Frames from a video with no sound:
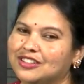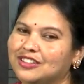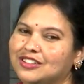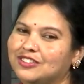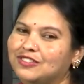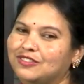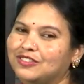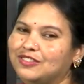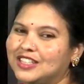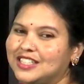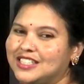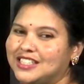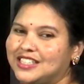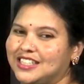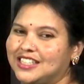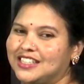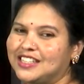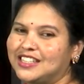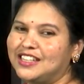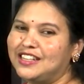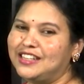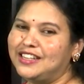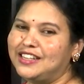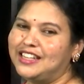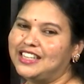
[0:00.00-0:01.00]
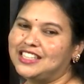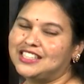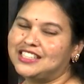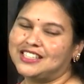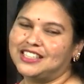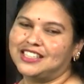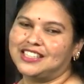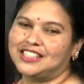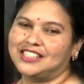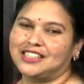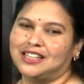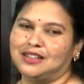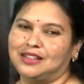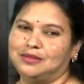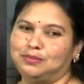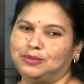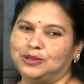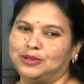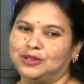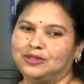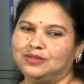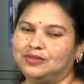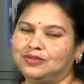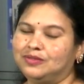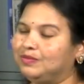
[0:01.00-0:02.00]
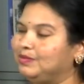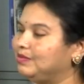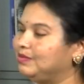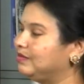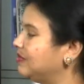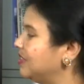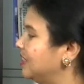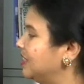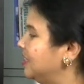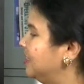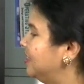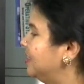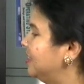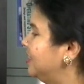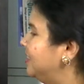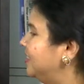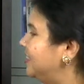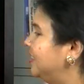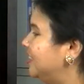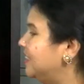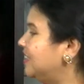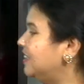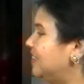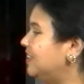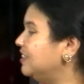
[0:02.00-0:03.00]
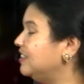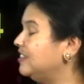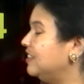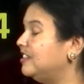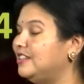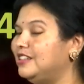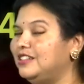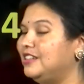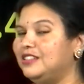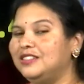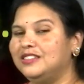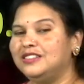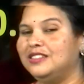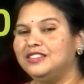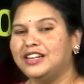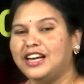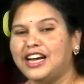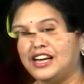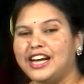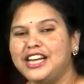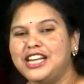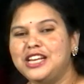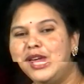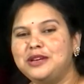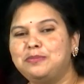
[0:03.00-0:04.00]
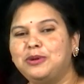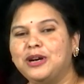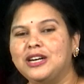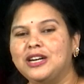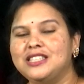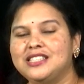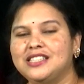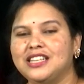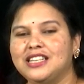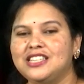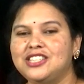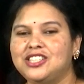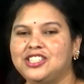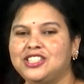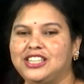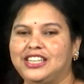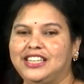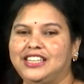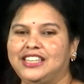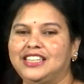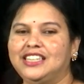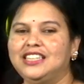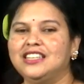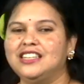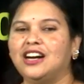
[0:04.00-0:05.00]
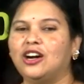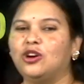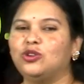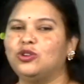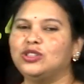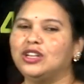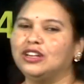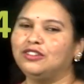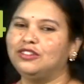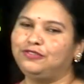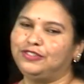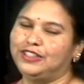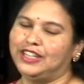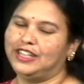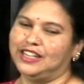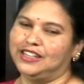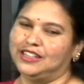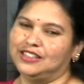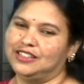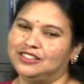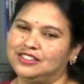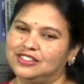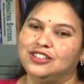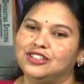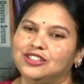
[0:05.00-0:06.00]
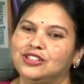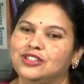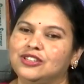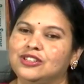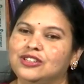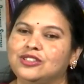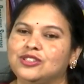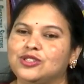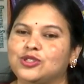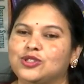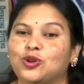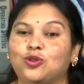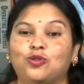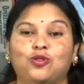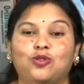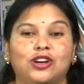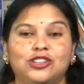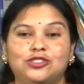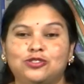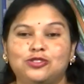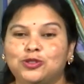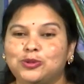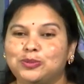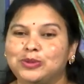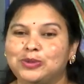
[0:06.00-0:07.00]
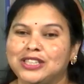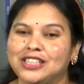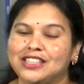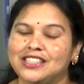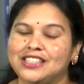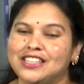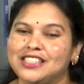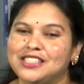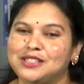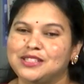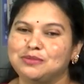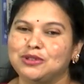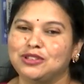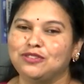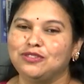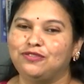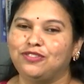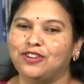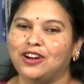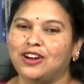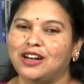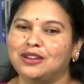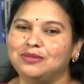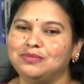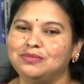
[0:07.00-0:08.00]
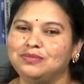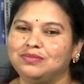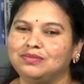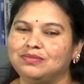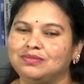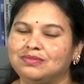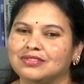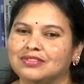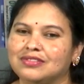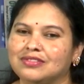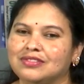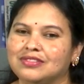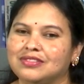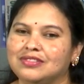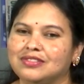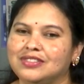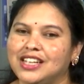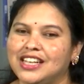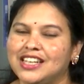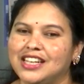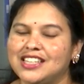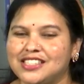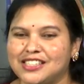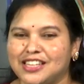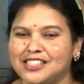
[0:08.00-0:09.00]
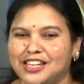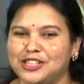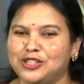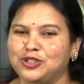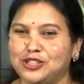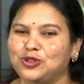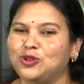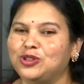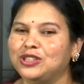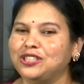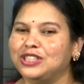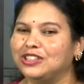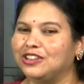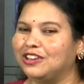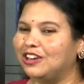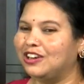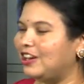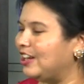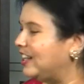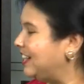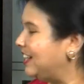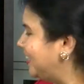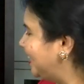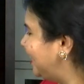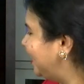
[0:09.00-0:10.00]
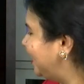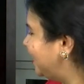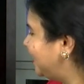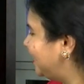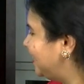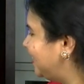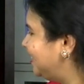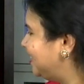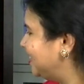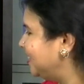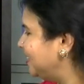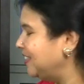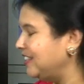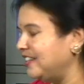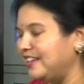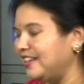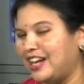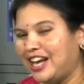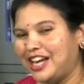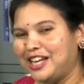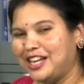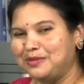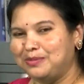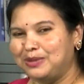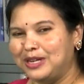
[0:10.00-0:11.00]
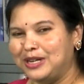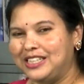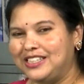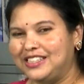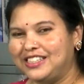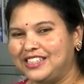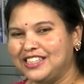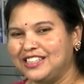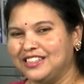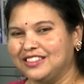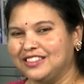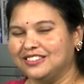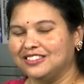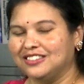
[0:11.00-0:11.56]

We will see the next example. Here 9 parts are shaded out of 10. So, what would be the decimal form? Yes, I know you have already written 9 by 10.